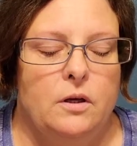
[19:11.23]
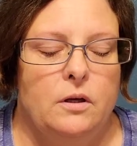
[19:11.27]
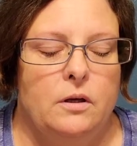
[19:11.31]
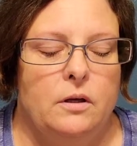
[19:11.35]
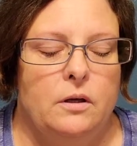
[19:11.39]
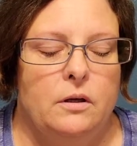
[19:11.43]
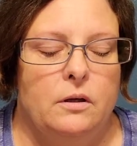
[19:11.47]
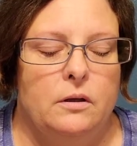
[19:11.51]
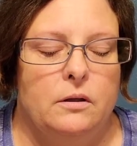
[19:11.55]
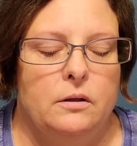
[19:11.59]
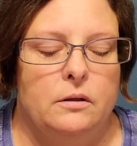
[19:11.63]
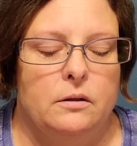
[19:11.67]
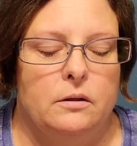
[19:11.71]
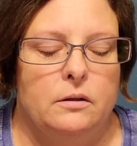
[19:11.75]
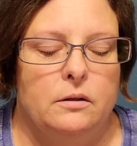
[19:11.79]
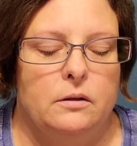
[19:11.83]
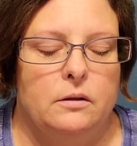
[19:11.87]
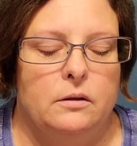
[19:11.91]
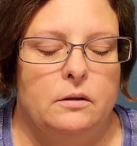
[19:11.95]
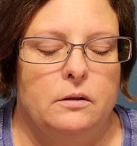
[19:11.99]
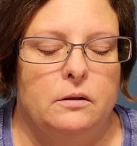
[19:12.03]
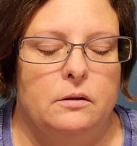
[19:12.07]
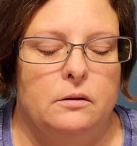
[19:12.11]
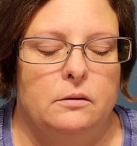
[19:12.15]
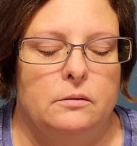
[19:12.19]
And
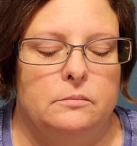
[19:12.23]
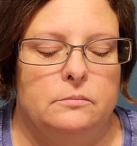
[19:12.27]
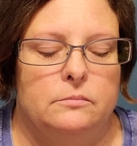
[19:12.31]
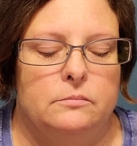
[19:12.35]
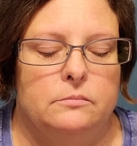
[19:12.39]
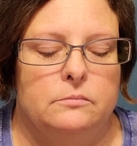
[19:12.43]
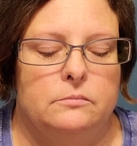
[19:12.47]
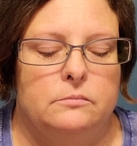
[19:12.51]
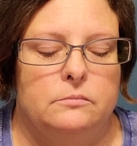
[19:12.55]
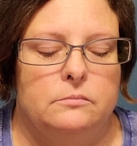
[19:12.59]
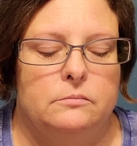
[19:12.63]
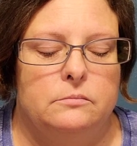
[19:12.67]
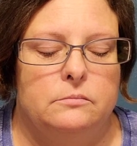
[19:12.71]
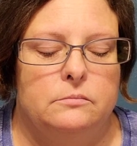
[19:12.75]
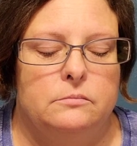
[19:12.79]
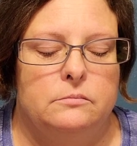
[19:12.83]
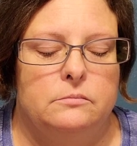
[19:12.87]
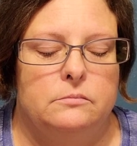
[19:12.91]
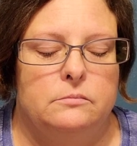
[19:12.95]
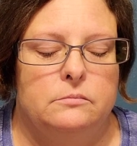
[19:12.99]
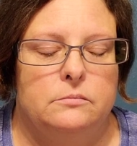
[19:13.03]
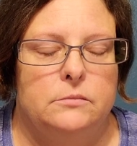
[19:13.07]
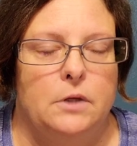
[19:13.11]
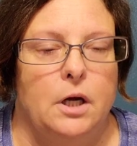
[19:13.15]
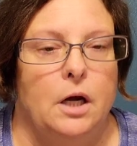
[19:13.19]

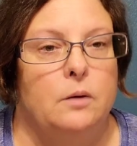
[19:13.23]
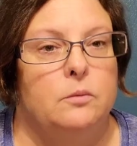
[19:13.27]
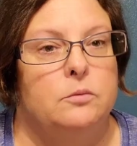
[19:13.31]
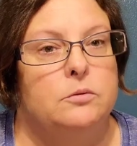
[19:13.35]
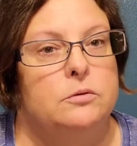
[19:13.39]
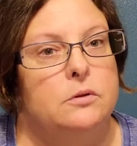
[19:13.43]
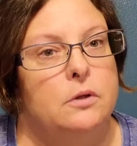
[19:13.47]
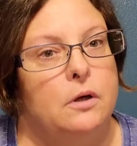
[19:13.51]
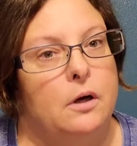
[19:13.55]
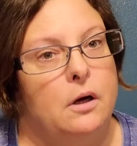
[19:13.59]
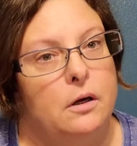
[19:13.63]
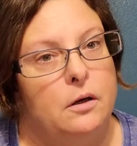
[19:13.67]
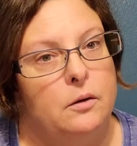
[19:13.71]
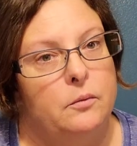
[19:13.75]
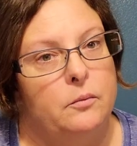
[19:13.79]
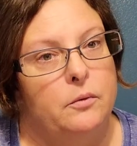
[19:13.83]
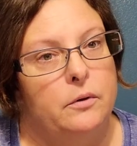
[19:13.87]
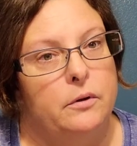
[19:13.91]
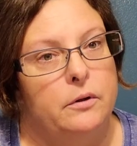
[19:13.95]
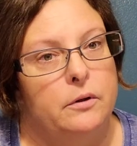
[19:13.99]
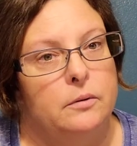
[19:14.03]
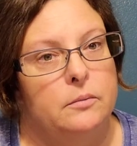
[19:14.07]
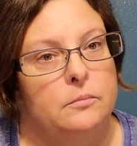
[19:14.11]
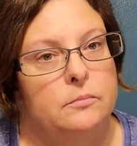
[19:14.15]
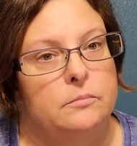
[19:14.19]
I was talking
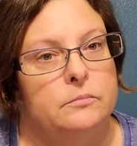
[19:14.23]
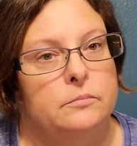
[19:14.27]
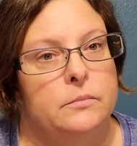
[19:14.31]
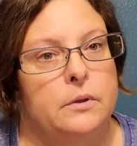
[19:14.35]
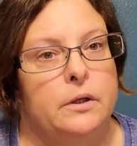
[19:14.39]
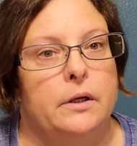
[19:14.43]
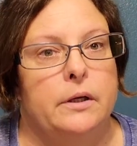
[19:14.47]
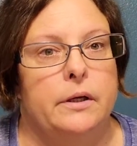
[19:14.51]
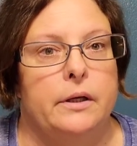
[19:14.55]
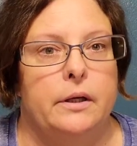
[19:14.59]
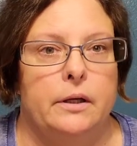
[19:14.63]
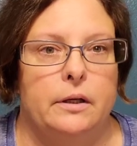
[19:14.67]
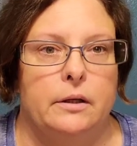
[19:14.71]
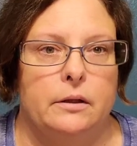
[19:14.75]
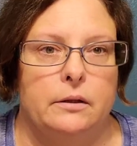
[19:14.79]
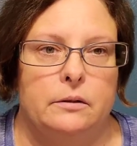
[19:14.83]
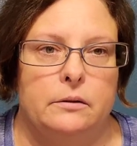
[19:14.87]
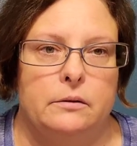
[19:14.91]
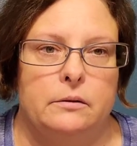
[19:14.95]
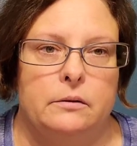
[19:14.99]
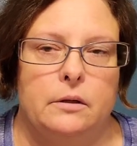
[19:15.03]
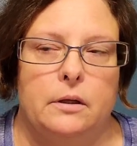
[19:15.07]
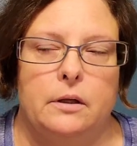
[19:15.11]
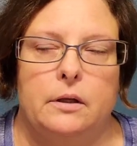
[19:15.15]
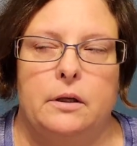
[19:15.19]
with him
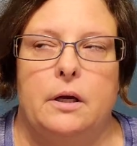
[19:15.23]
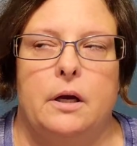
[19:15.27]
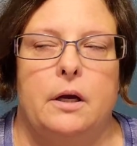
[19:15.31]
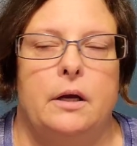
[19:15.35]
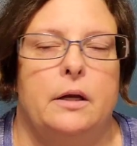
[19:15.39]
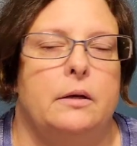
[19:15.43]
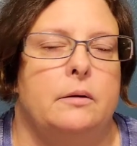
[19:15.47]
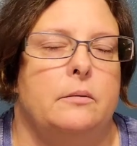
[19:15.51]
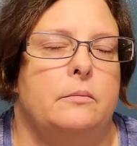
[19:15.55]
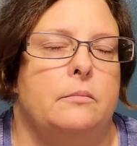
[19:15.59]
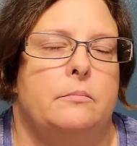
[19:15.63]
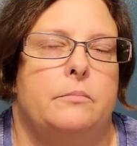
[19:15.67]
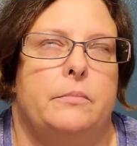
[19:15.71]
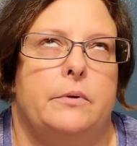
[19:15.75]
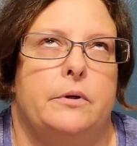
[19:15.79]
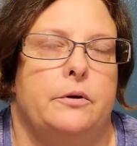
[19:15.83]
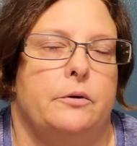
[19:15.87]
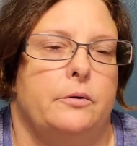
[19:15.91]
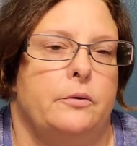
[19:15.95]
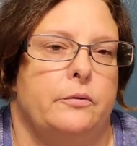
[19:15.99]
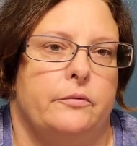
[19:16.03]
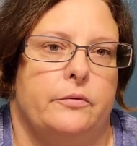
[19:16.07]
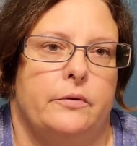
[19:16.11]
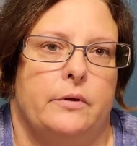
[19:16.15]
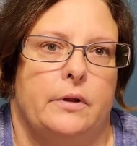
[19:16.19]
again, like I had been
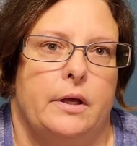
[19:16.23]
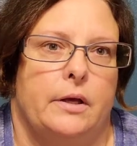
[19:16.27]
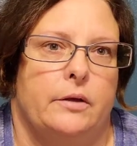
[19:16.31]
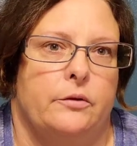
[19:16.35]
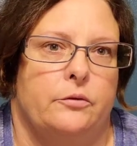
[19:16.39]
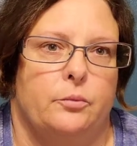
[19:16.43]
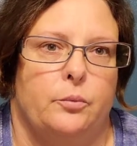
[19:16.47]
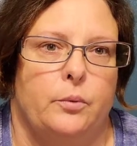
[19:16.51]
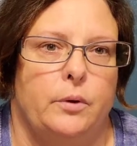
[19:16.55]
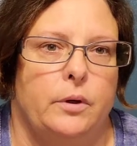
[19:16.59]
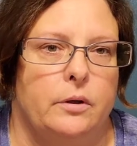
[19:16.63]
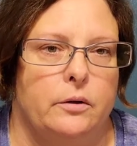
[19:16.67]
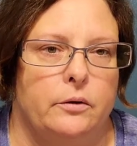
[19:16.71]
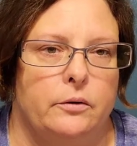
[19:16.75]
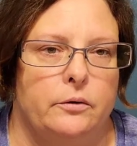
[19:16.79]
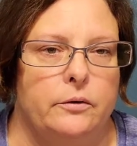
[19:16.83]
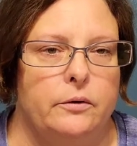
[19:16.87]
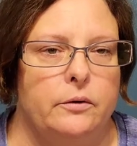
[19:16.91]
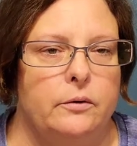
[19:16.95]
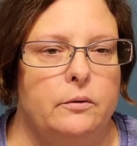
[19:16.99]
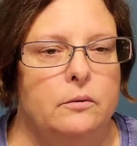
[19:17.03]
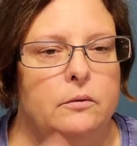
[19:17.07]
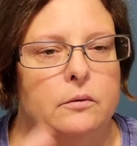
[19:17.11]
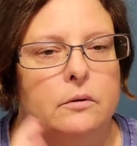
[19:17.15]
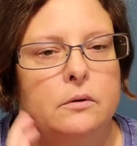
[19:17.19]
doing for the last week or
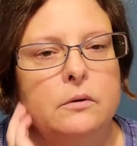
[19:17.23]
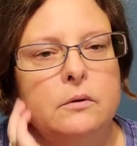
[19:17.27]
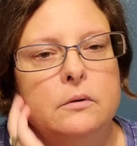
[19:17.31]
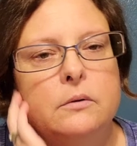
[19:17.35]
two,